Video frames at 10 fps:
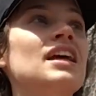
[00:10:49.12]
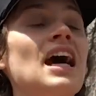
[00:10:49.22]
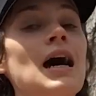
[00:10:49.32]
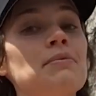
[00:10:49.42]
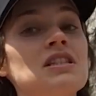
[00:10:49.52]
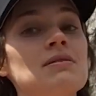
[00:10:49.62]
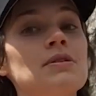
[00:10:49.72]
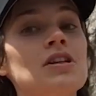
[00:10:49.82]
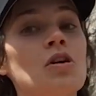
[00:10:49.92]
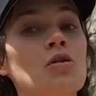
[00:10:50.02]
happens to
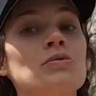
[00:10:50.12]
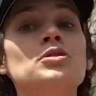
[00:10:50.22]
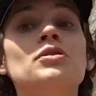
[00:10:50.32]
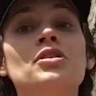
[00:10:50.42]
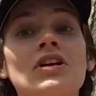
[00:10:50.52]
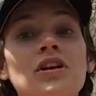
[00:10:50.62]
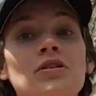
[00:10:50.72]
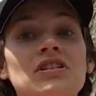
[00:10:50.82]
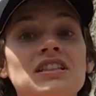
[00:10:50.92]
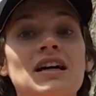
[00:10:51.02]
be home to a great
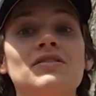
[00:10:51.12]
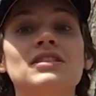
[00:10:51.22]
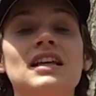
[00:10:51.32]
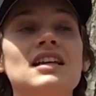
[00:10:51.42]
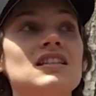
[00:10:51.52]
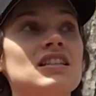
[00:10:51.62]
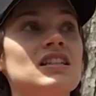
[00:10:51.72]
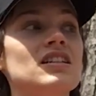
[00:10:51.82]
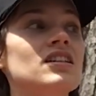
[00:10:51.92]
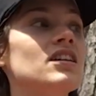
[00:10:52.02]
horned owl nest
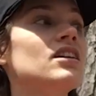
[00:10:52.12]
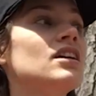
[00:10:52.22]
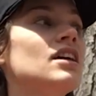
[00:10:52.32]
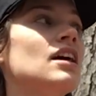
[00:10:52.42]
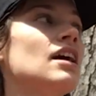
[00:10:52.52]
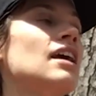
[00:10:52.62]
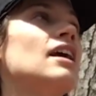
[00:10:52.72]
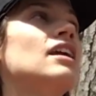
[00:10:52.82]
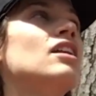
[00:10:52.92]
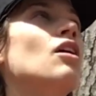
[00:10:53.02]
here
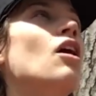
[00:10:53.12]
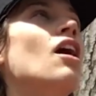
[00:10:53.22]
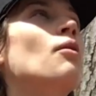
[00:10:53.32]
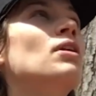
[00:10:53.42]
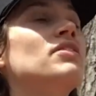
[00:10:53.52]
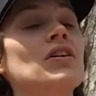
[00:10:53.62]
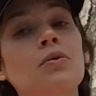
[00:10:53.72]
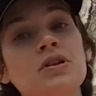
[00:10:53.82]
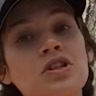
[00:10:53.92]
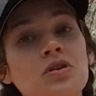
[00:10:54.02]
in one of our
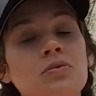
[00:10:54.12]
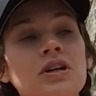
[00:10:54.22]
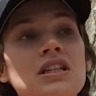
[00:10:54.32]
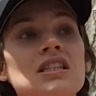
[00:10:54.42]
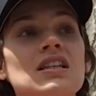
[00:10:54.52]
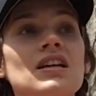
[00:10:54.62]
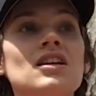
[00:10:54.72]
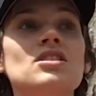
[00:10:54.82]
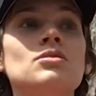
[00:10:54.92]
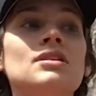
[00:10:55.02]
Windsor woods.
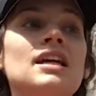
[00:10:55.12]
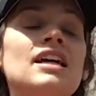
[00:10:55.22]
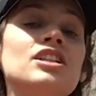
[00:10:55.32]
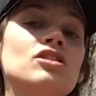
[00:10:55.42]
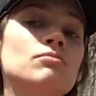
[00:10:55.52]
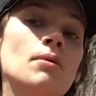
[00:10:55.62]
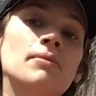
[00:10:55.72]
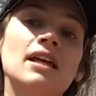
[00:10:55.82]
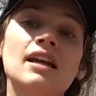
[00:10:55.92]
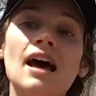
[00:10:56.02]
So again, just
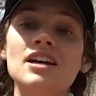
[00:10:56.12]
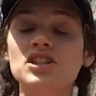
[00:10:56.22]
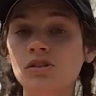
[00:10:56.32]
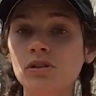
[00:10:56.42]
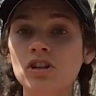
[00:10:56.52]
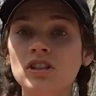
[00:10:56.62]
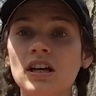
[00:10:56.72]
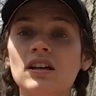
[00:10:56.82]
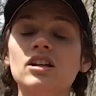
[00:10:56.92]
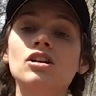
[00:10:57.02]
remember that as you and your
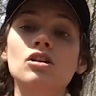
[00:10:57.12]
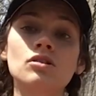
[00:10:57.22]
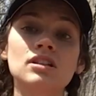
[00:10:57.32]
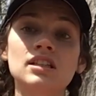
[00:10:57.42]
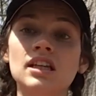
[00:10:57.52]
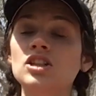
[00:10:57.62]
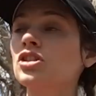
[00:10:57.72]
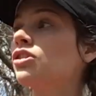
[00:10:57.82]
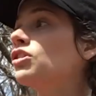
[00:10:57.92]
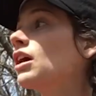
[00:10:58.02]
child get out in
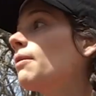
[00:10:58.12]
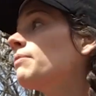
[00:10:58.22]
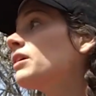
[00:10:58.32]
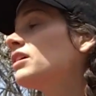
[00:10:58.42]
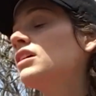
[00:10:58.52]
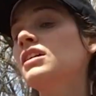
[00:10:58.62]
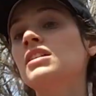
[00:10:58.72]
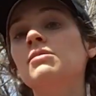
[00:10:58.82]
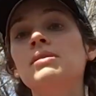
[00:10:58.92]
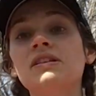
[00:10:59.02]
nature and you come
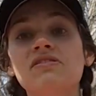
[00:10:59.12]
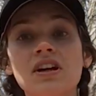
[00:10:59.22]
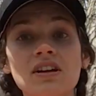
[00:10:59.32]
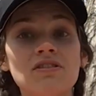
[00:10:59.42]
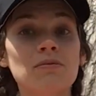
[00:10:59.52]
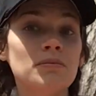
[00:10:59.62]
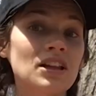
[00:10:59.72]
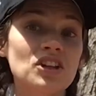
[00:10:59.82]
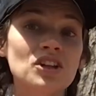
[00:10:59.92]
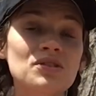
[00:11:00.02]
to be very
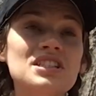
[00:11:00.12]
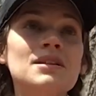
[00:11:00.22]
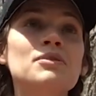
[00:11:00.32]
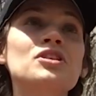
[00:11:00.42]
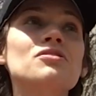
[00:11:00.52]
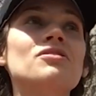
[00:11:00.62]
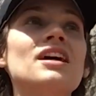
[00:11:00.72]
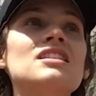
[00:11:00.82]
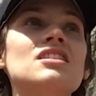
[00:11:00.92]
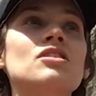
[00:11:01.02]
familiar with some of your
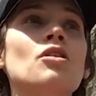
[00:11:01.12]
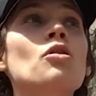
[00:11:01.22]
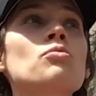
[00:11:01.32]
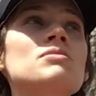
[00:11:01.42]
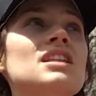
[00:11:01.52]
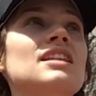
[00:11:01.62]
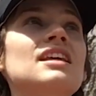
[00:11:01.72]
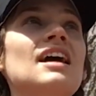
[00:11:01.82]
friends and the homes that they